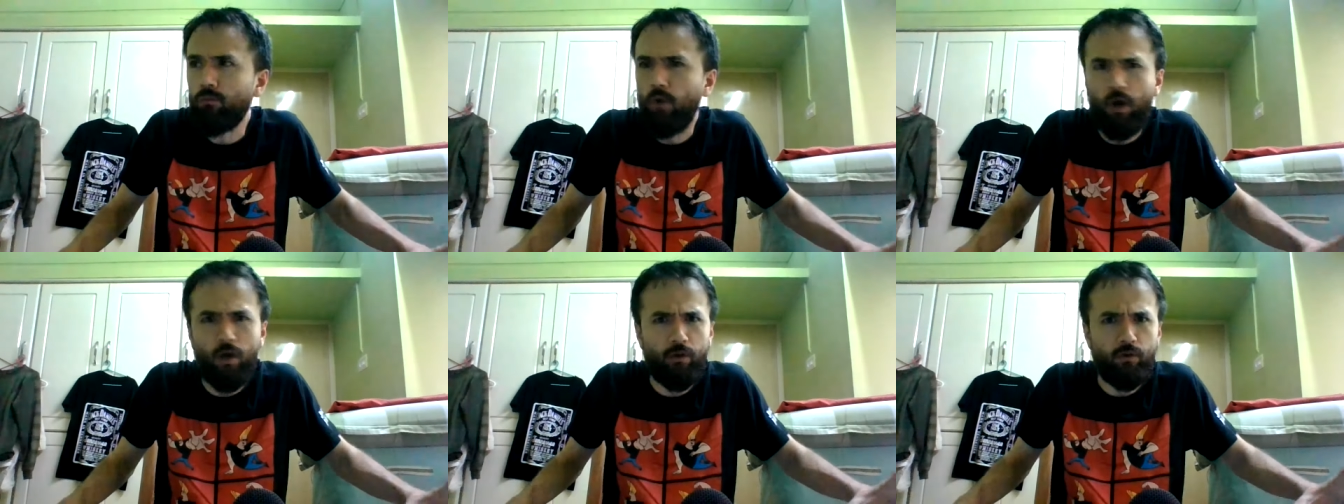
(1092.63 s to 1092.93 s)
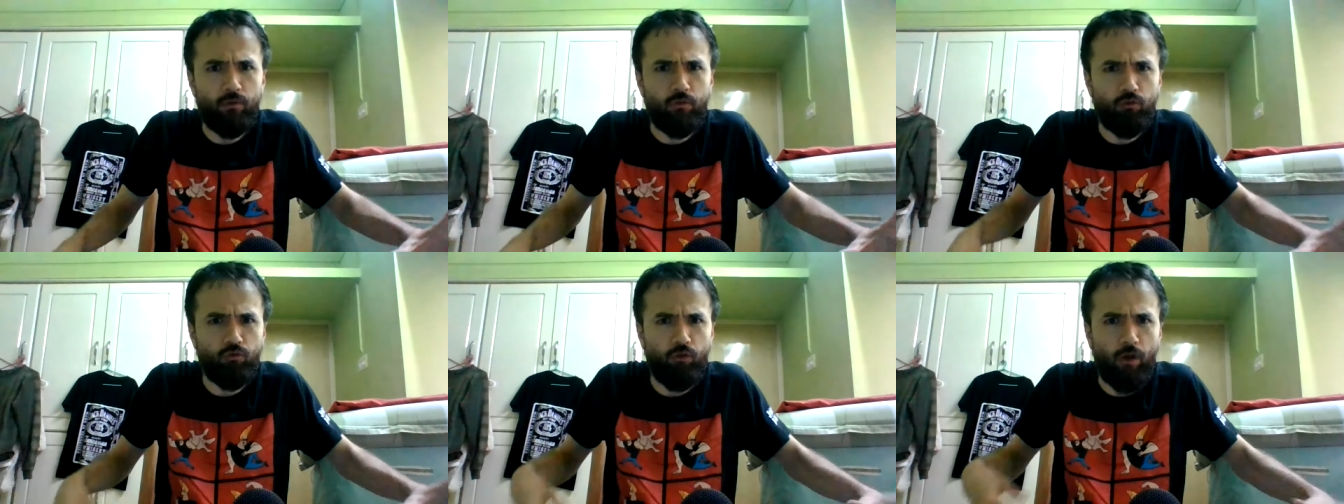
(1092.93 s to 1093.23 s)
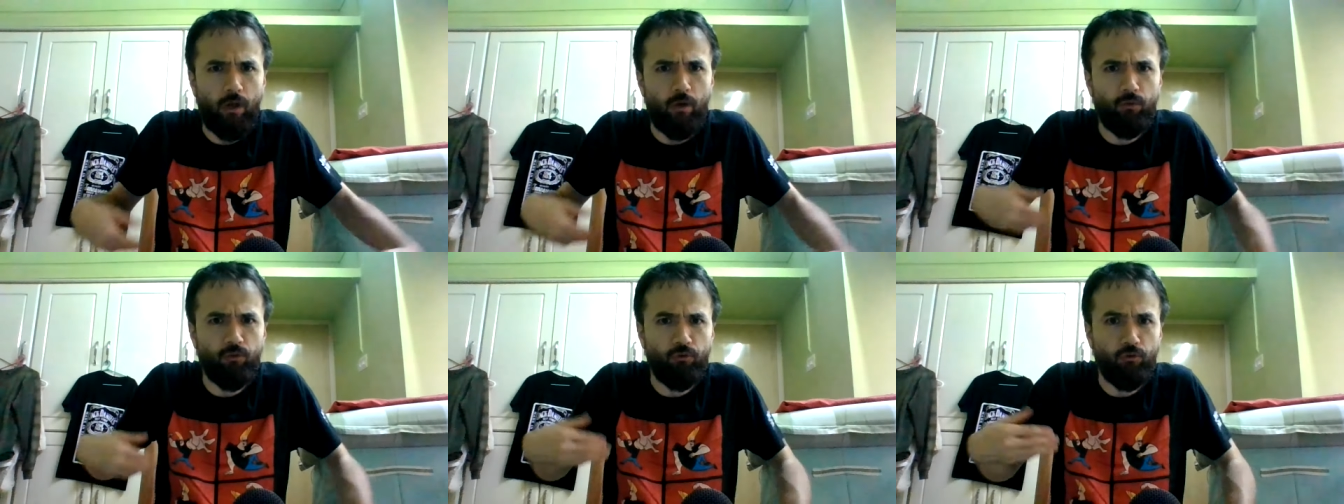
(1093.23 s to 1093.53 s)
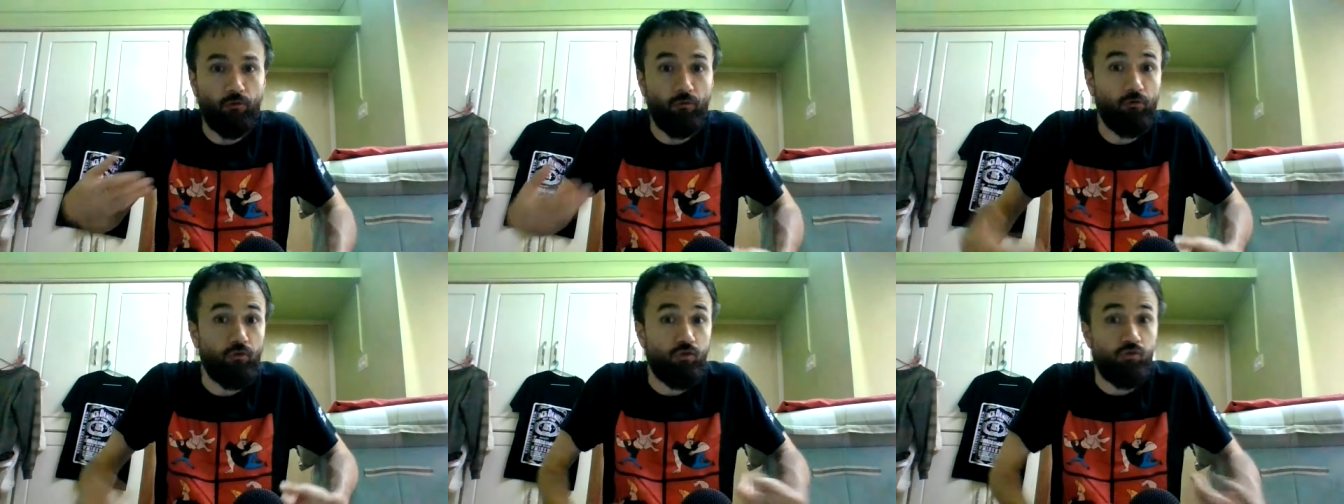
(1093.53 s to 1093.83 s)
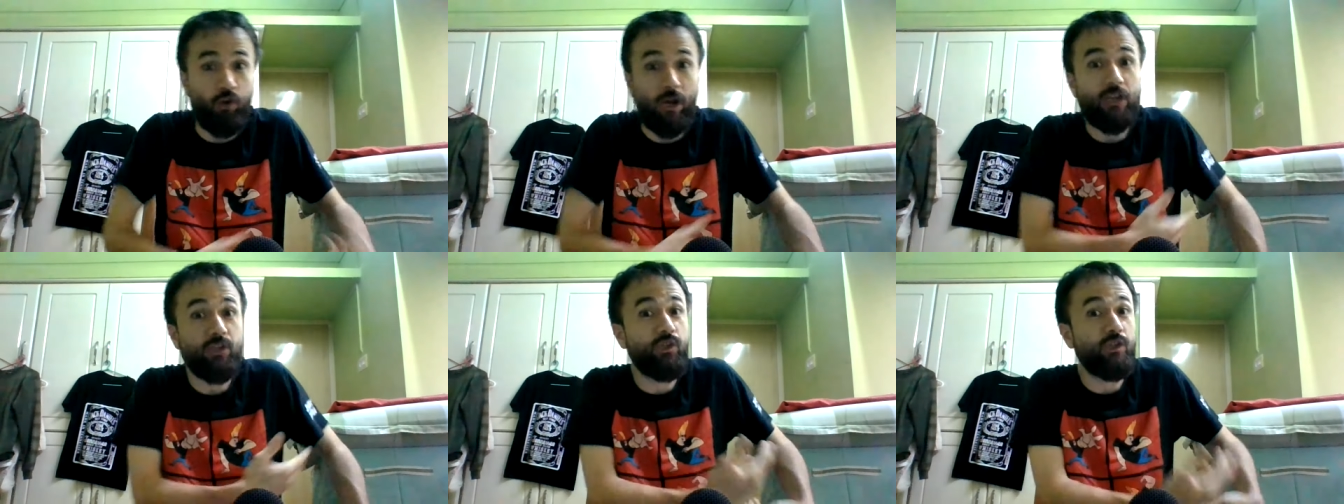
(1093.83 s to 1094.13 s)
on grounds of
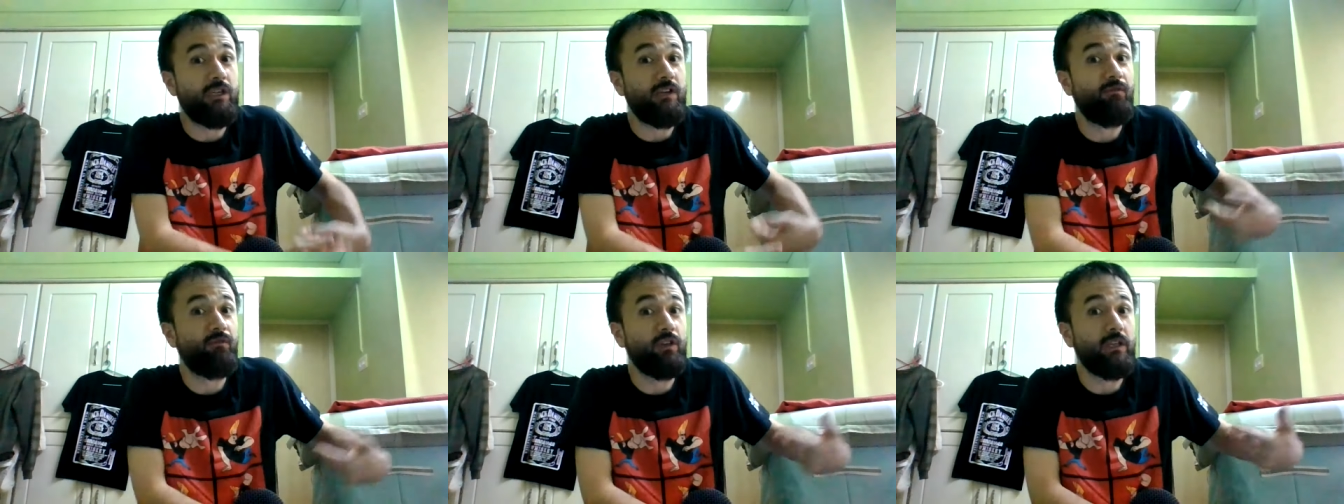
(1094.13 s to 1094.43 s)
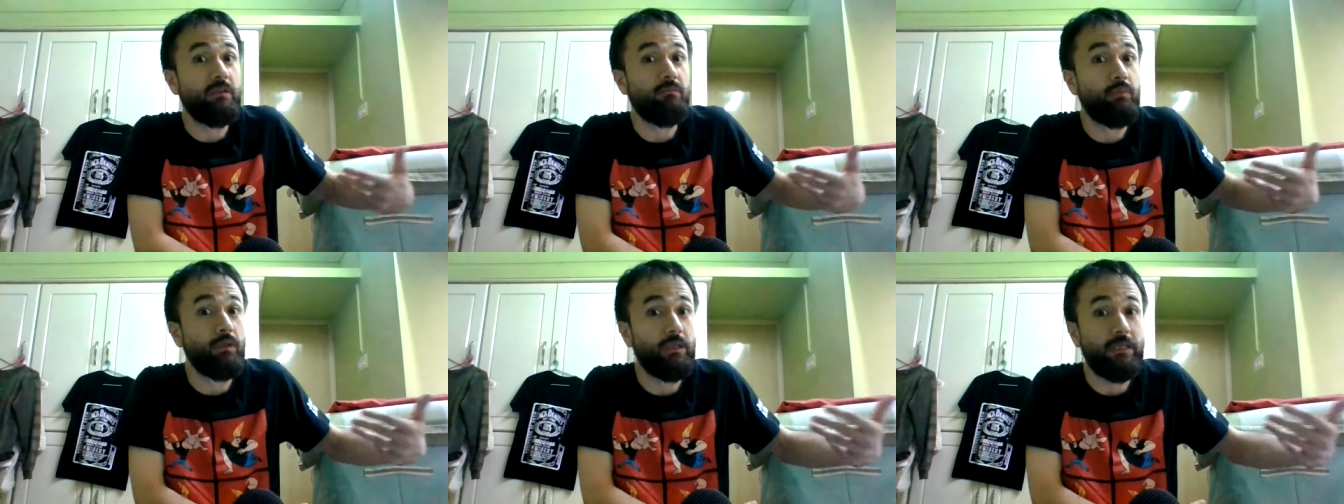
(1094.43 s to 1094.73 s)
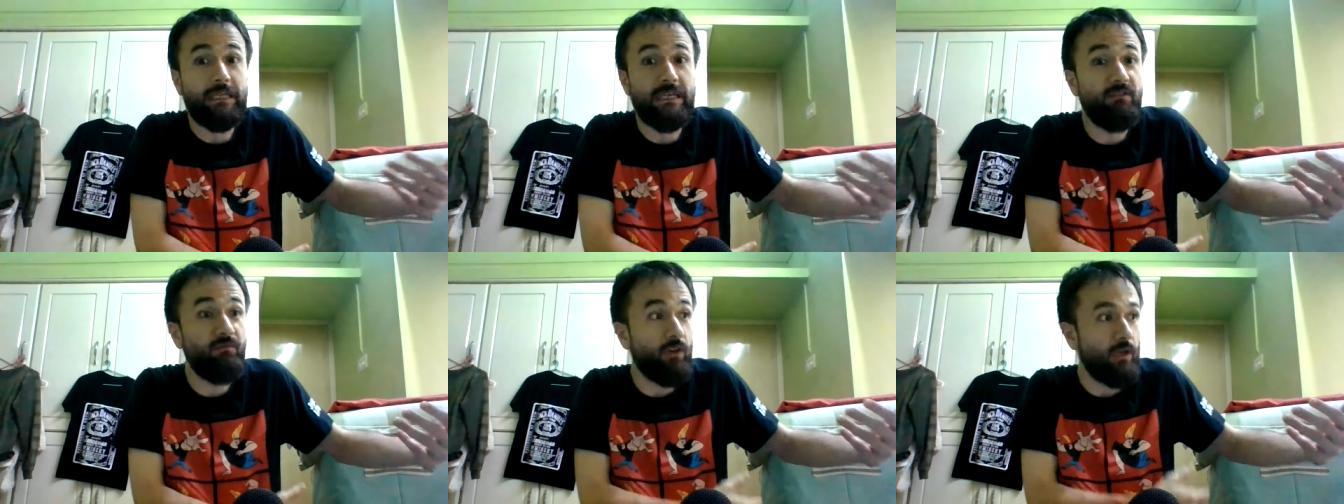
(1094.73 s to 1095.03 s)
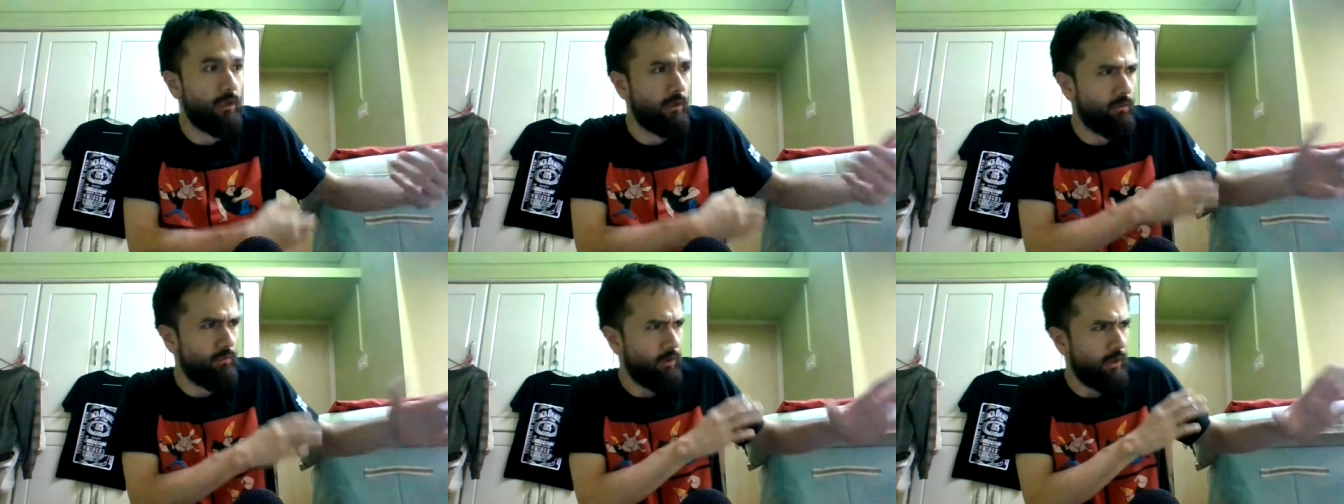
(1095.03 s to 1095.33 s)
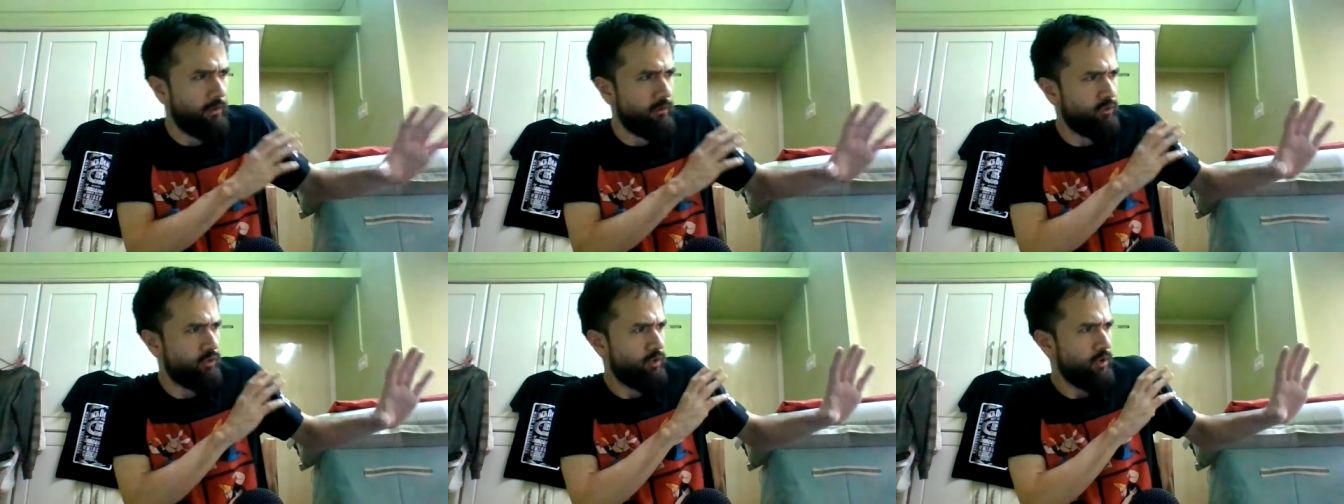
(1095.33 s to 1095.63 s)
transitively believing,
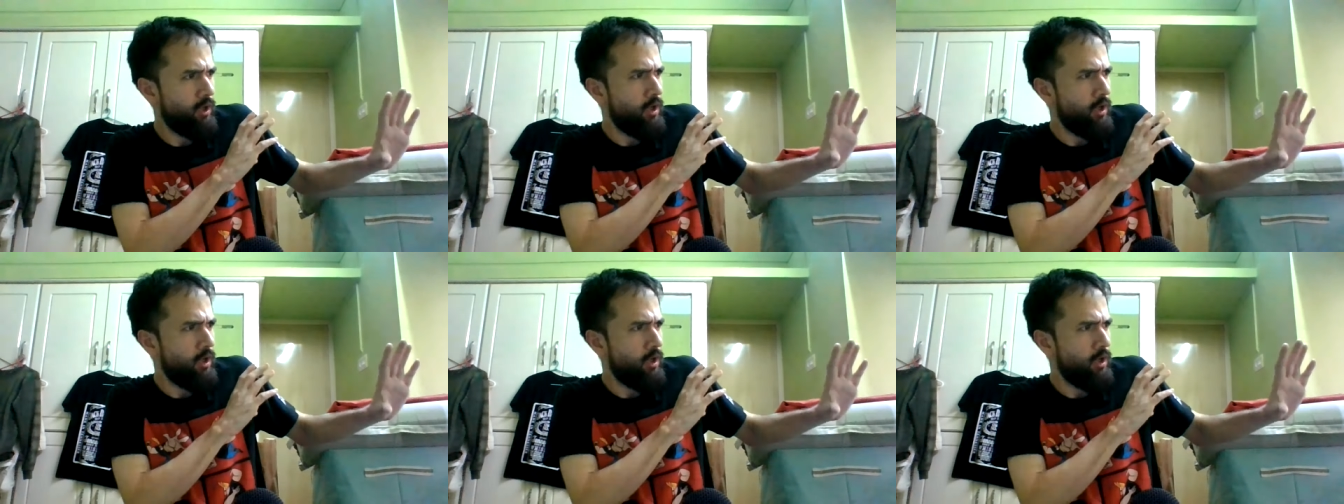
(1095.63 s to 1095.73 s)
that